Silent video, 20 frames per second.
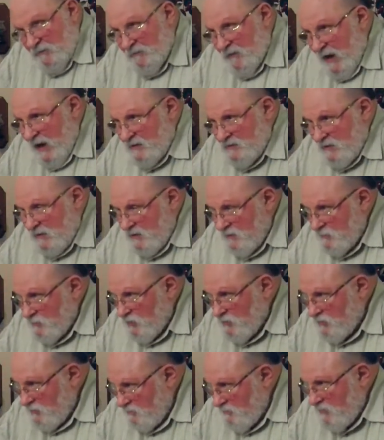advancing is
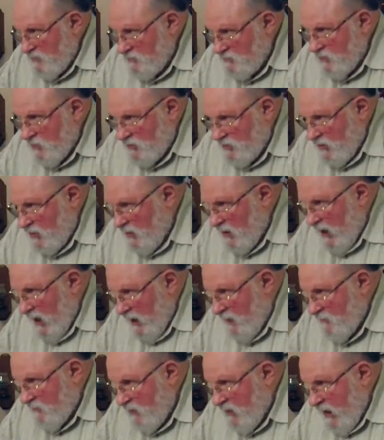because of
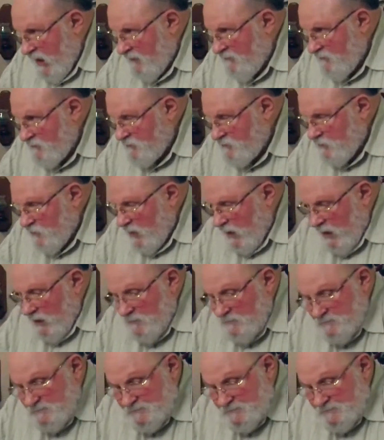lack of life. That's why.